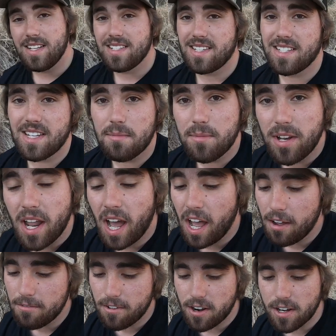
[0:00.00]
Since I'm
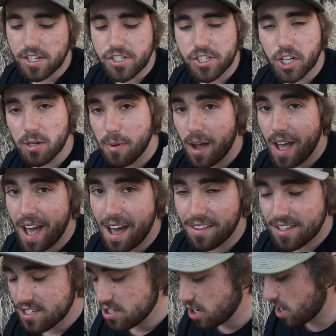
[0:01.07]
not very sure about how
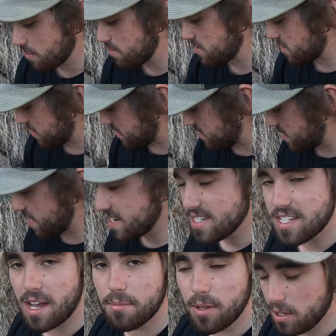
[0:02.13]
this carp is gonna
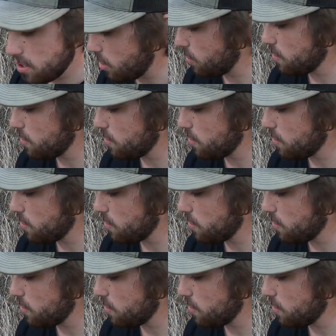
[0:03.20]
taste, I'm gonna go